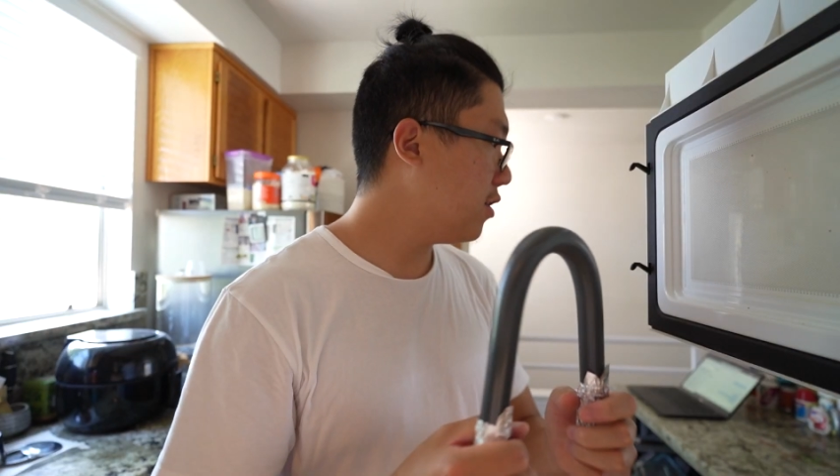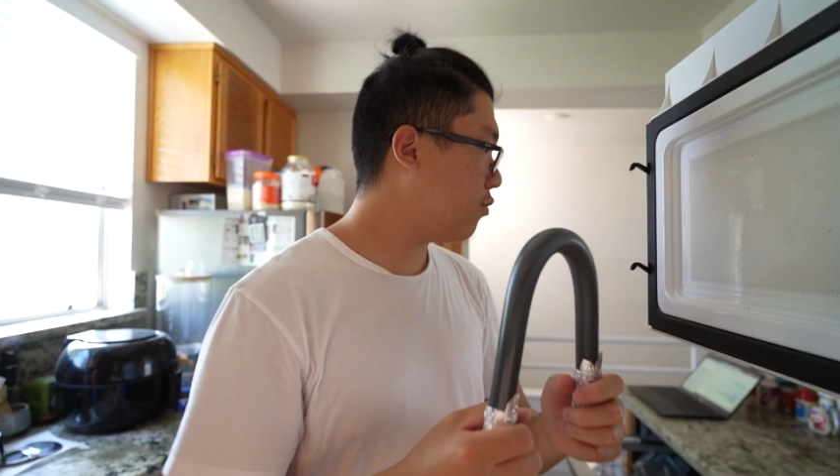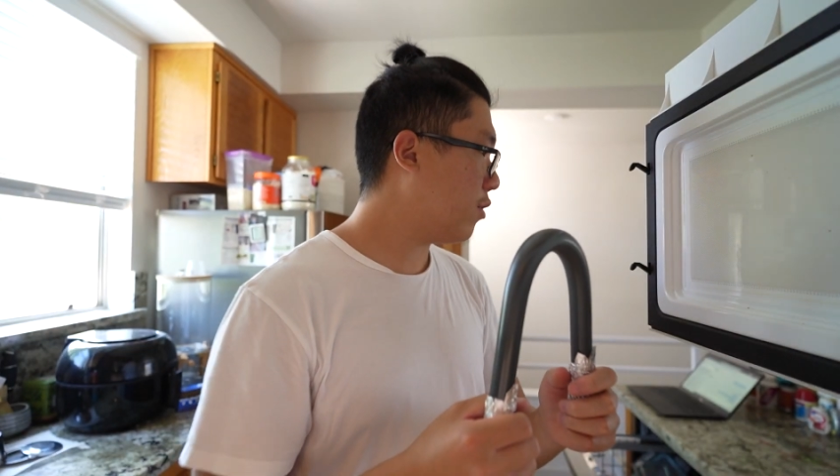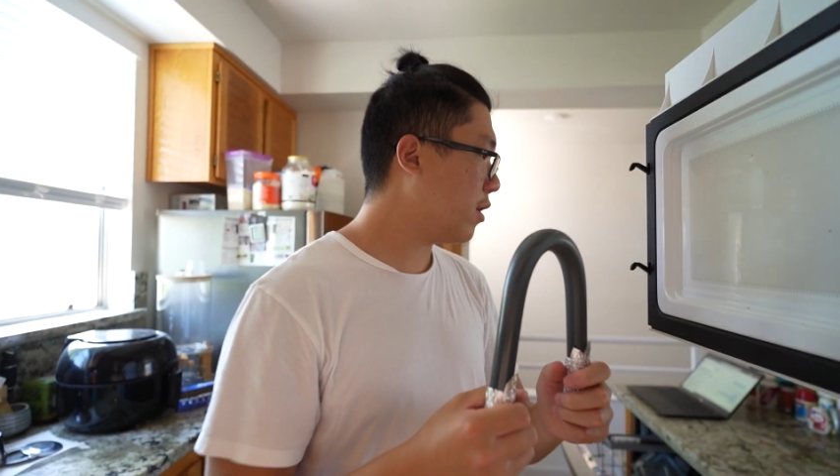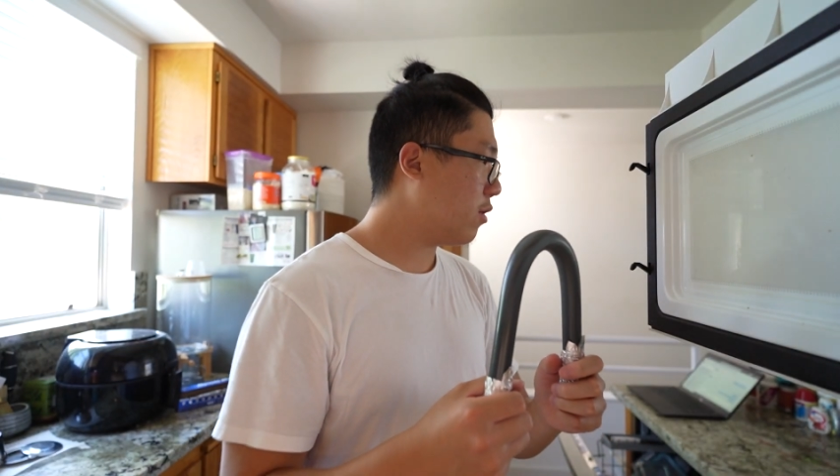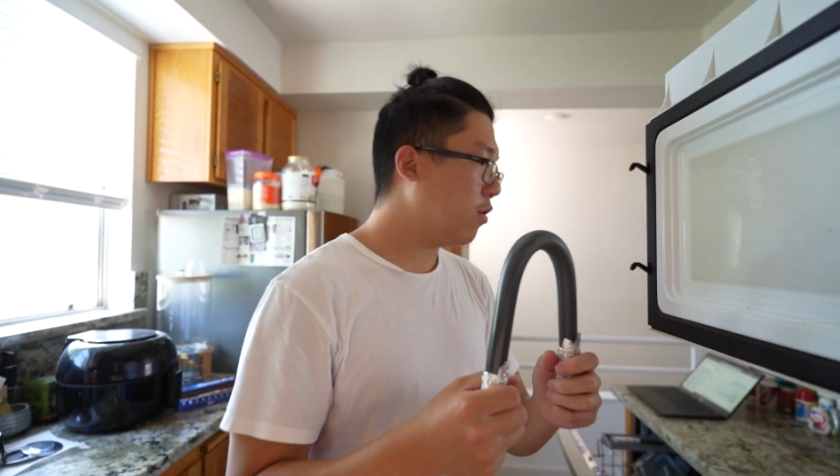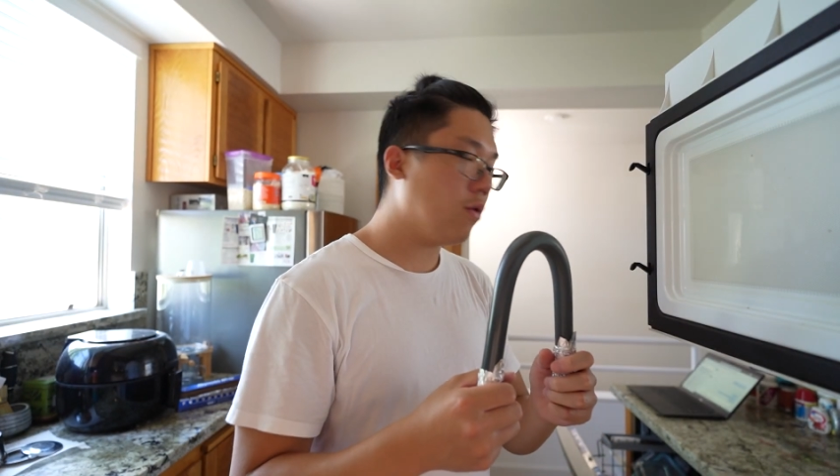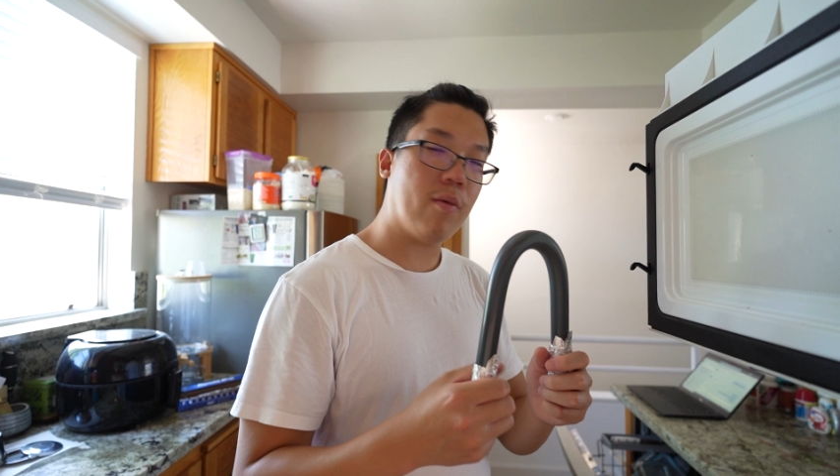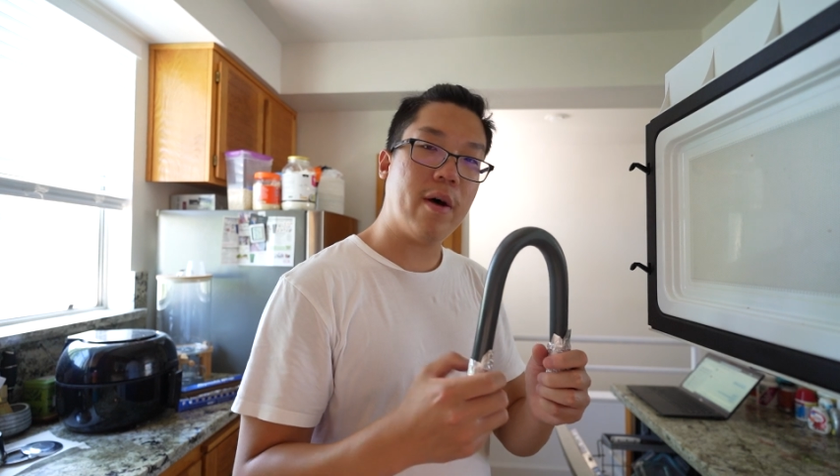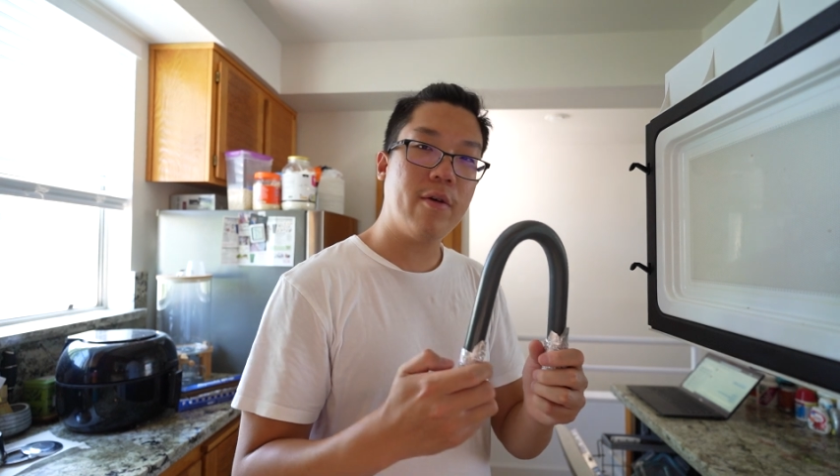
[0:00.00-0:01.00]
just run
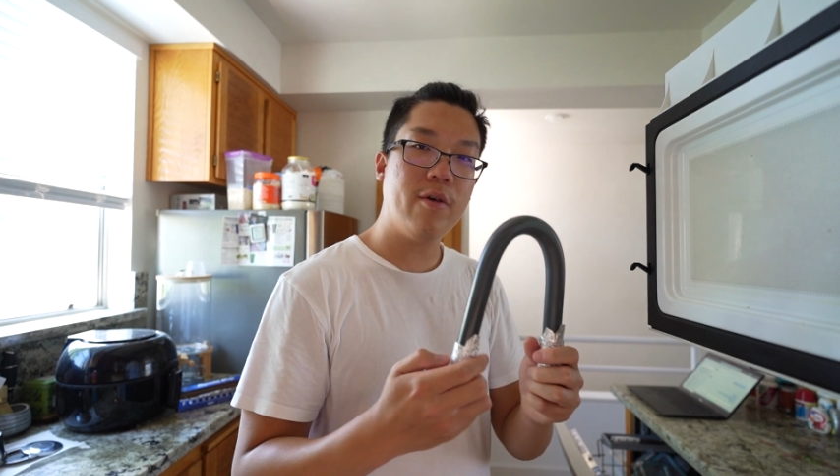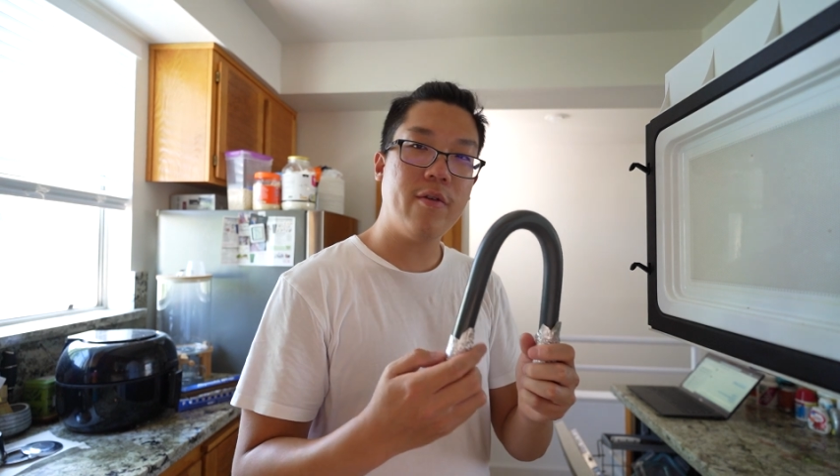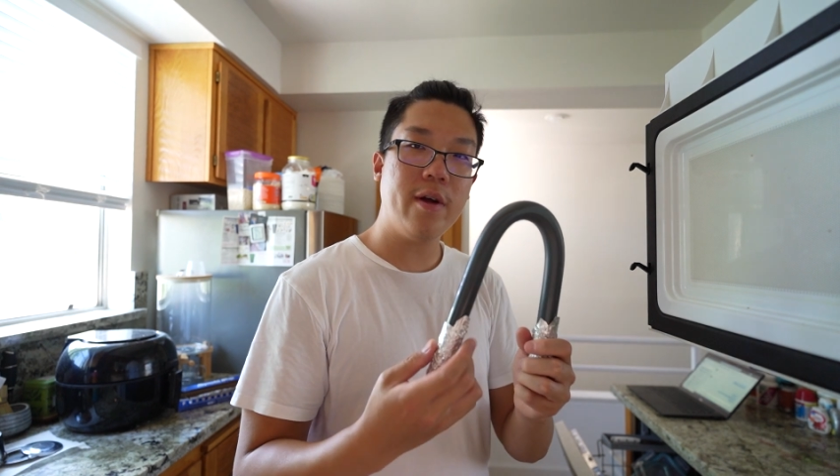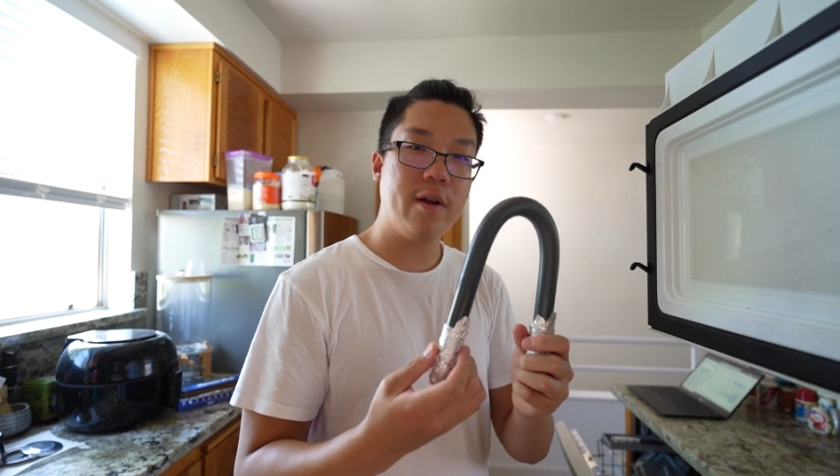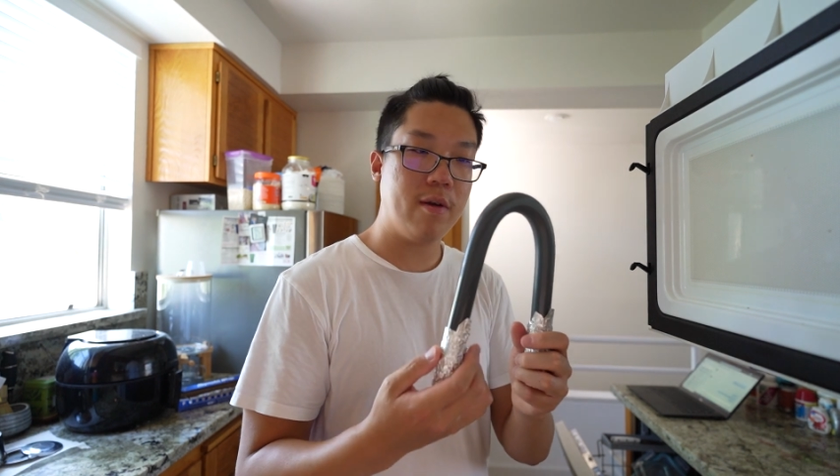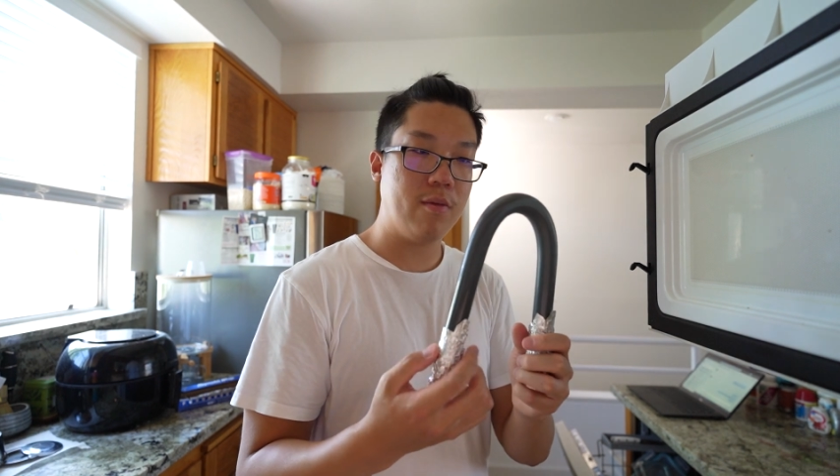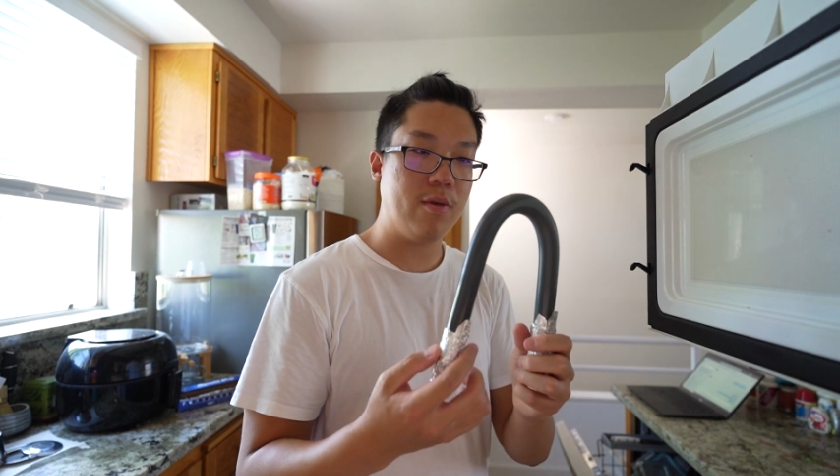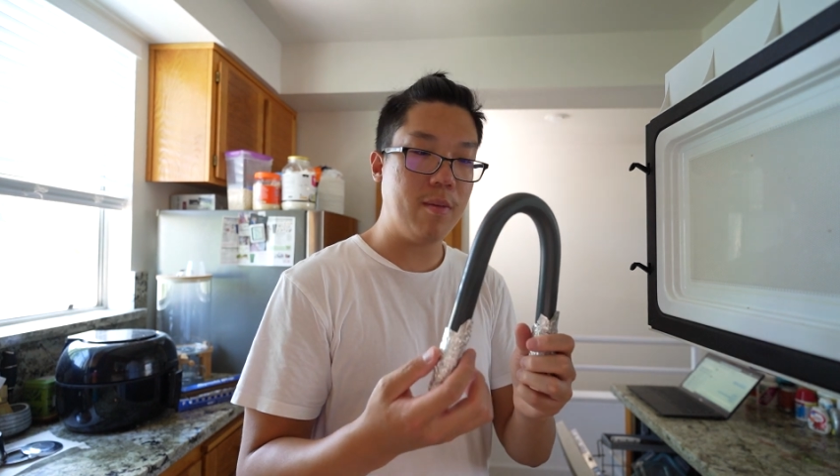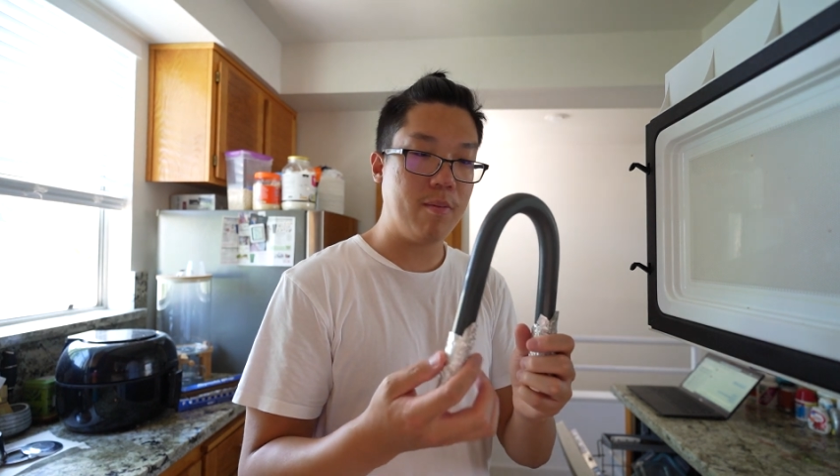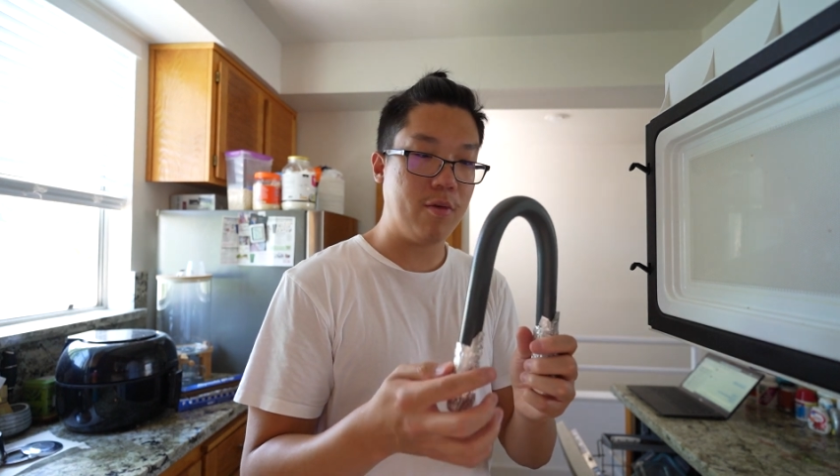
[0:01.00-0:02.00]
cold water over it?
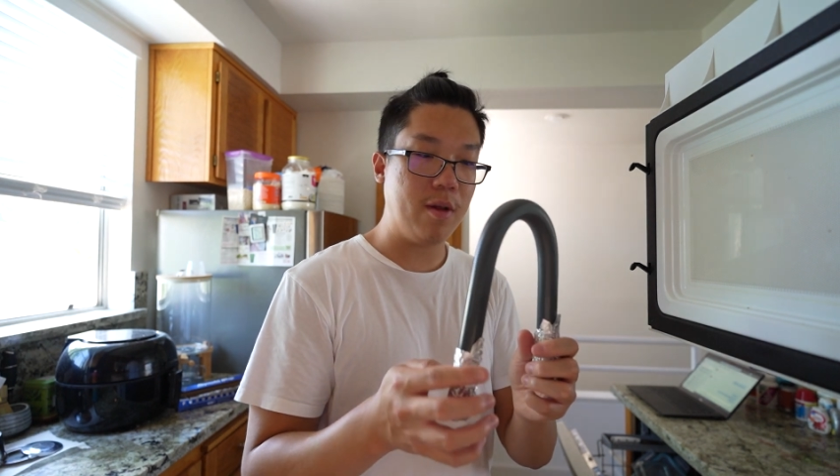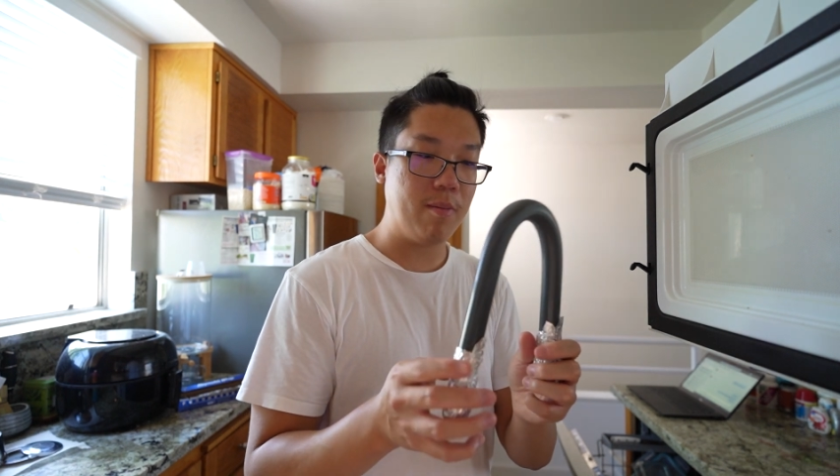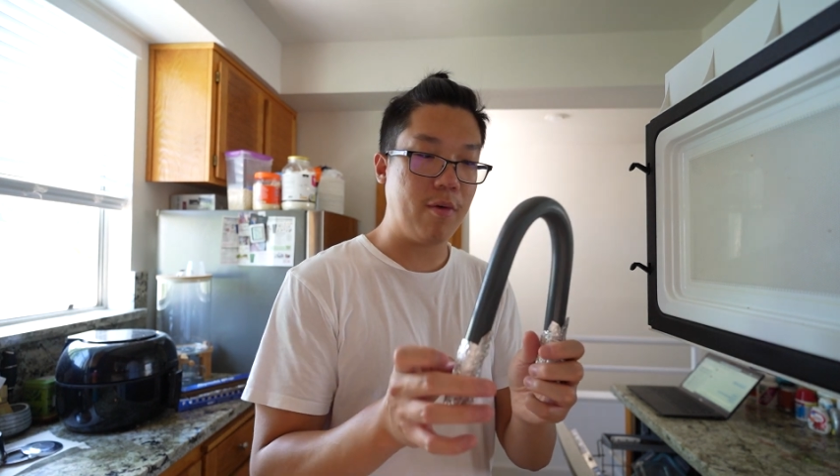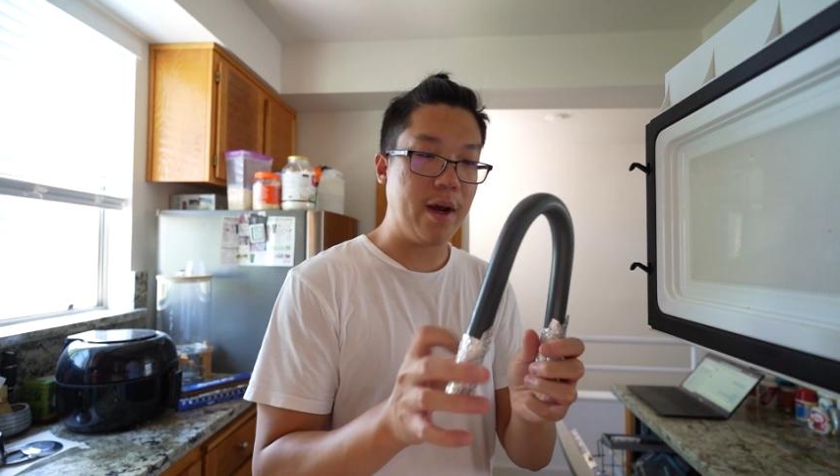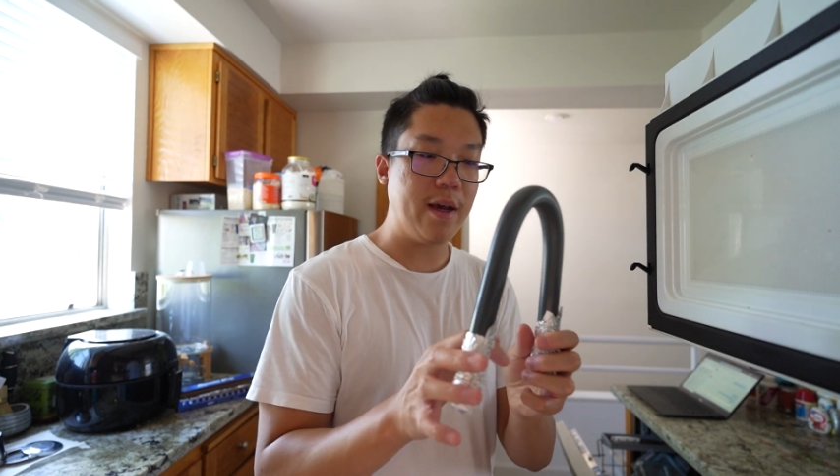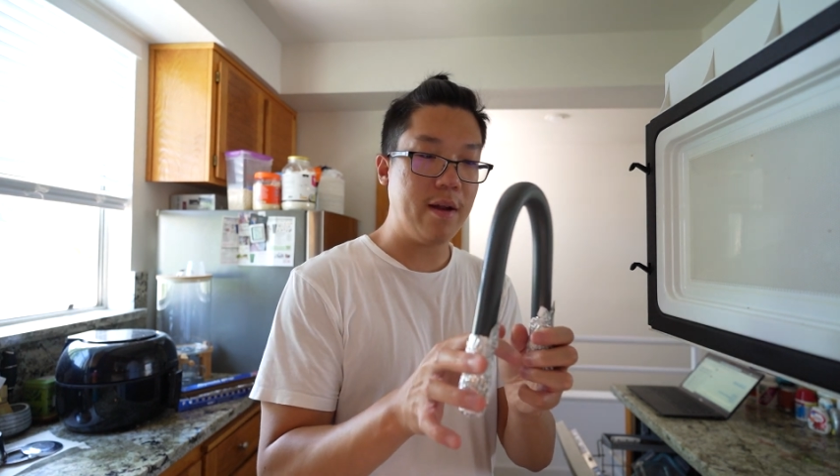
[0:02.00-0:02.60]
Will it break